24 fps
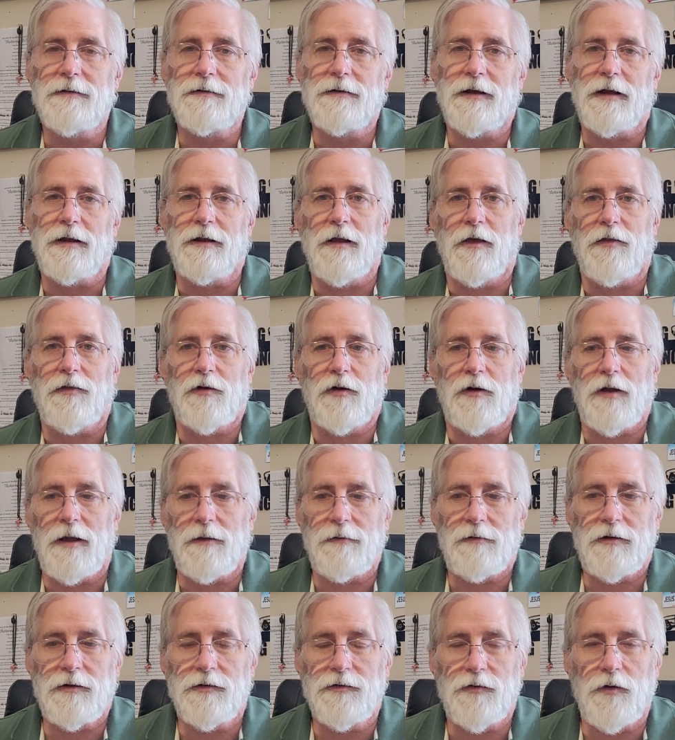Another
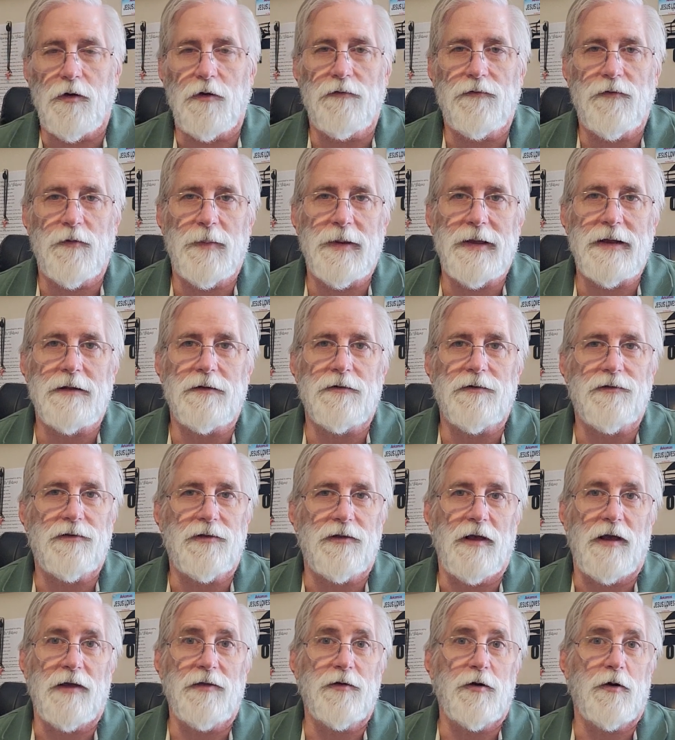control for beetles. The
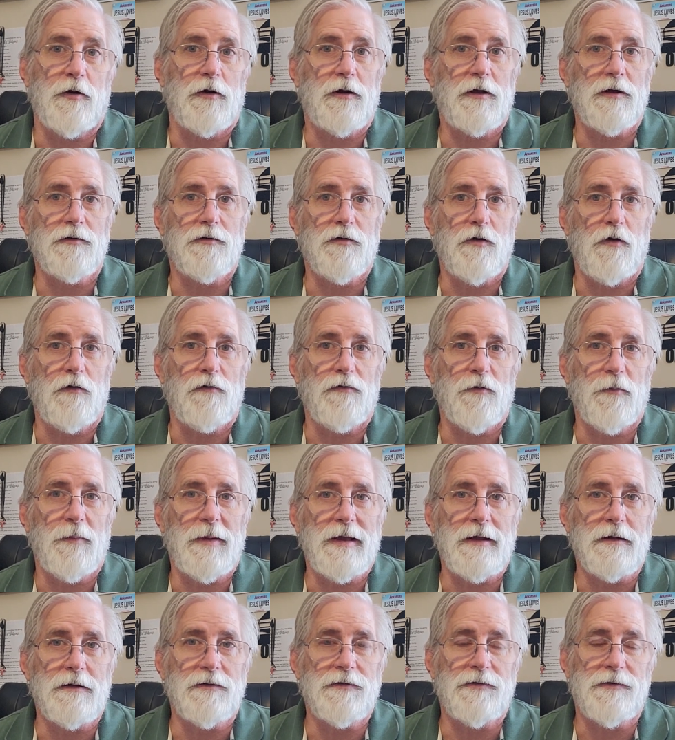other control for
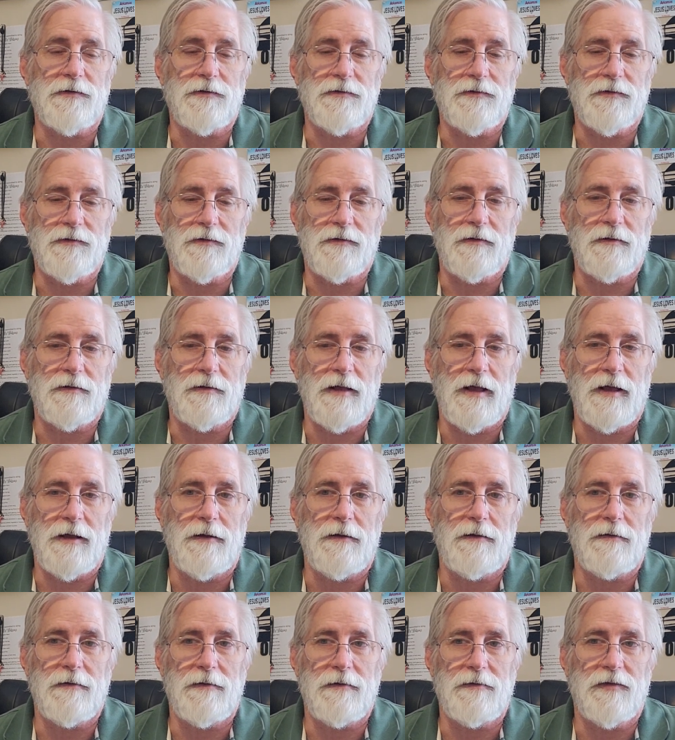beetles is
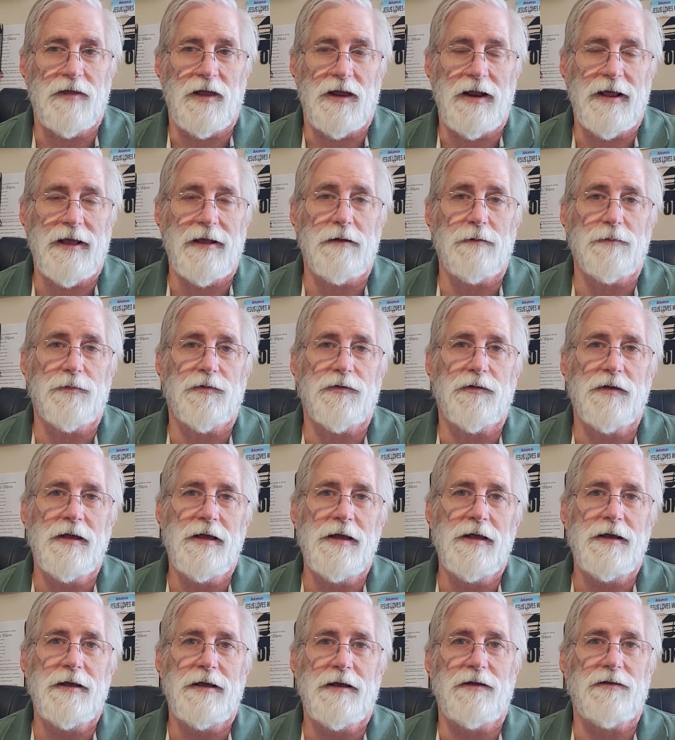that helps
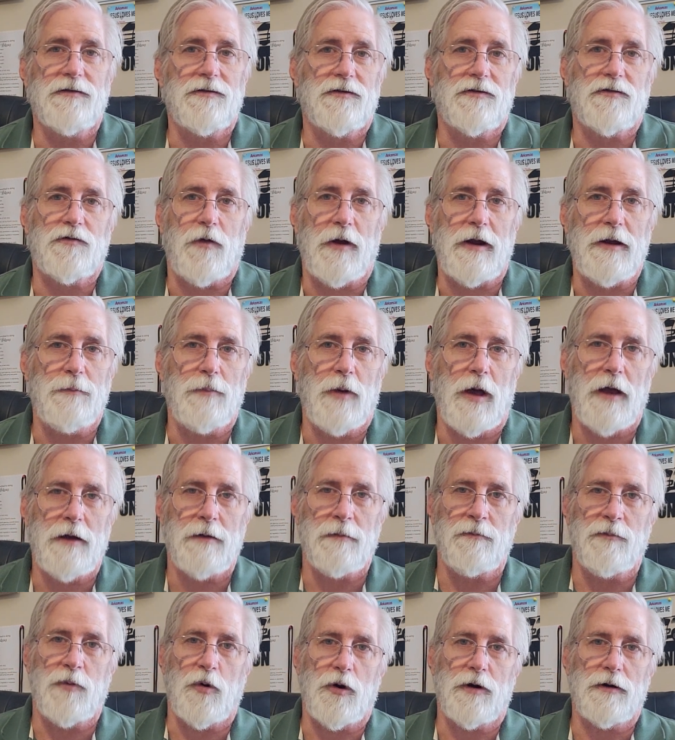is the screen
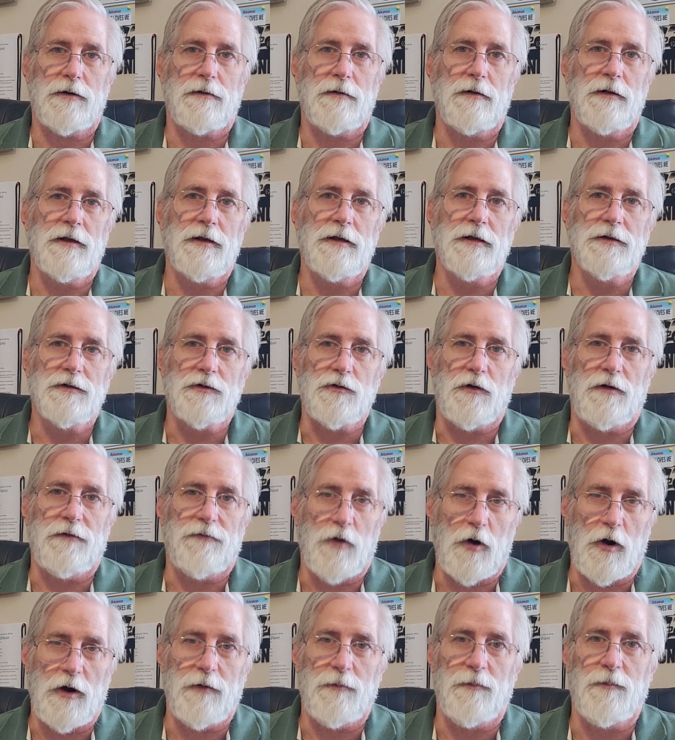bottom board. So I've
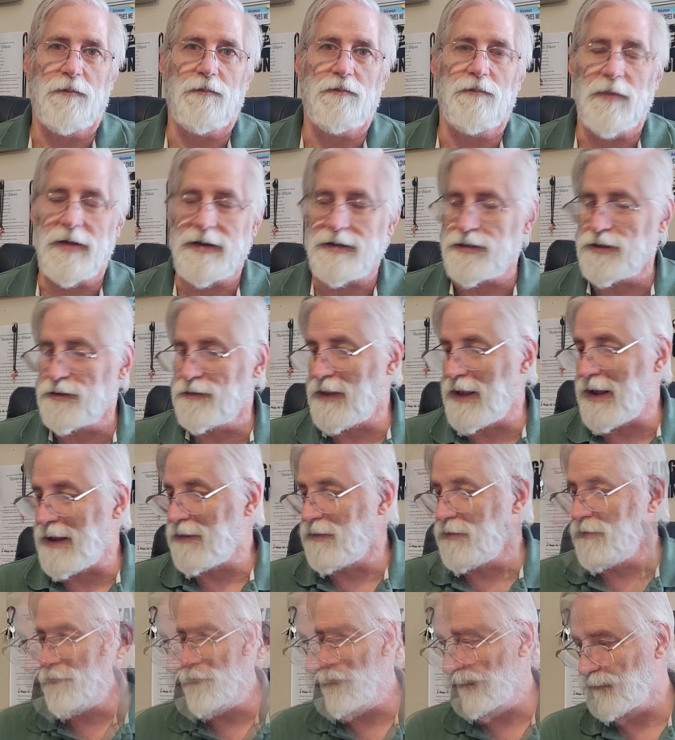already mentioned that in
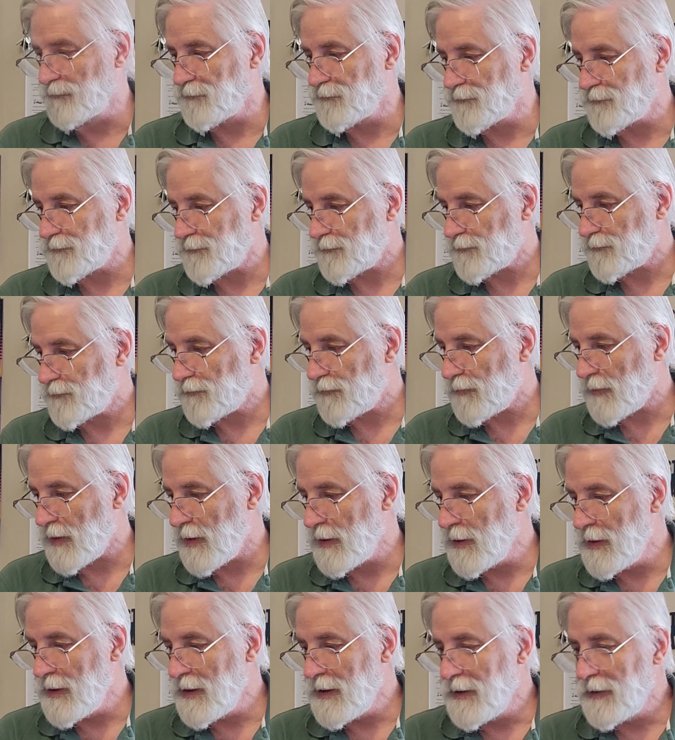the fact.
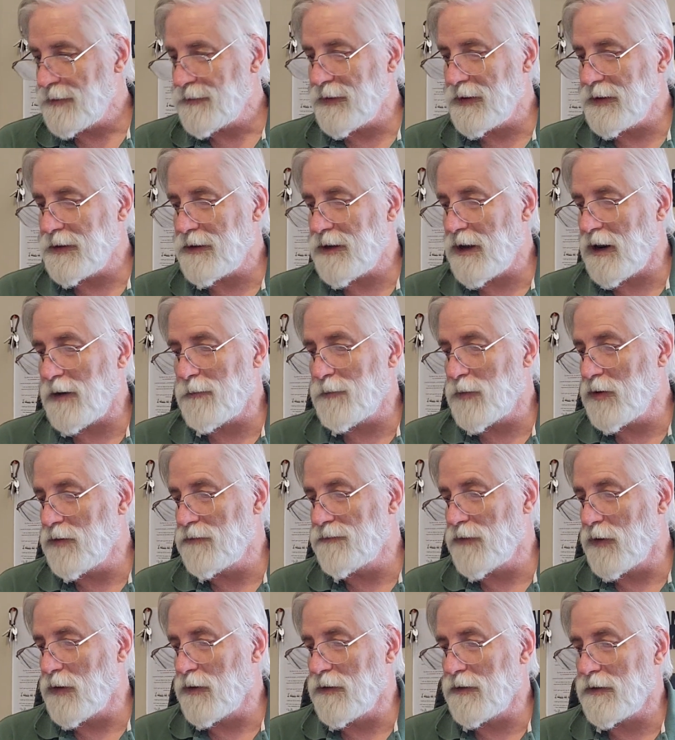Then you got to move
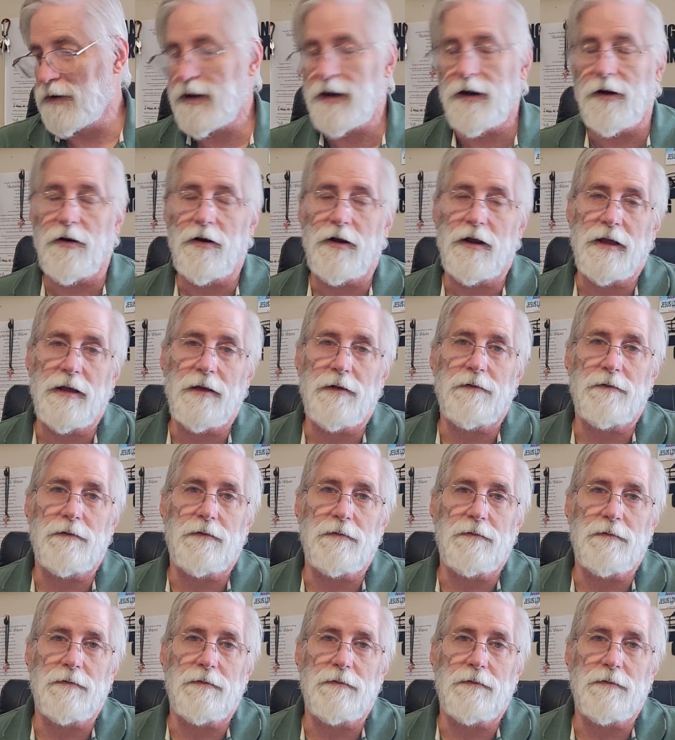on taking